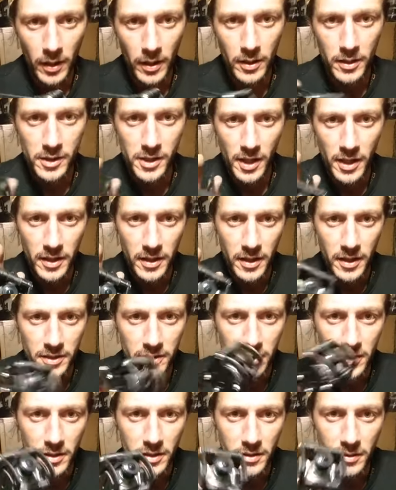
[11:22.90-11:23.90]
And yeah,
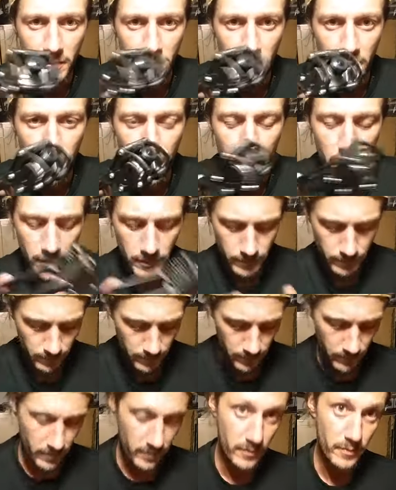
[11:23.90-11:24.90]
that's it.
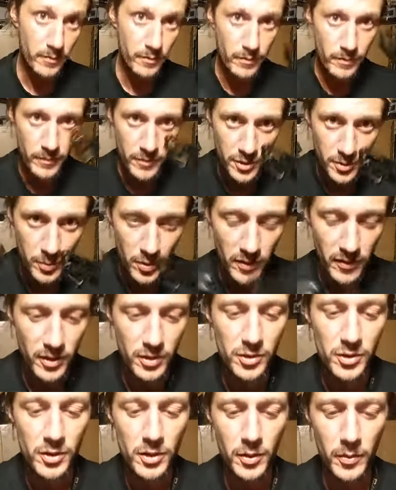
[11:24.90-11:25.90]
Let's move
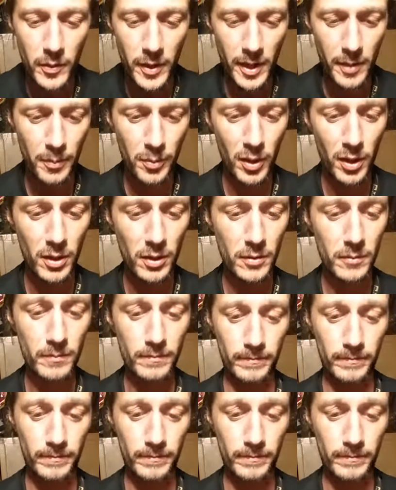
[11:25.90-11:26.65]
on to the rear part.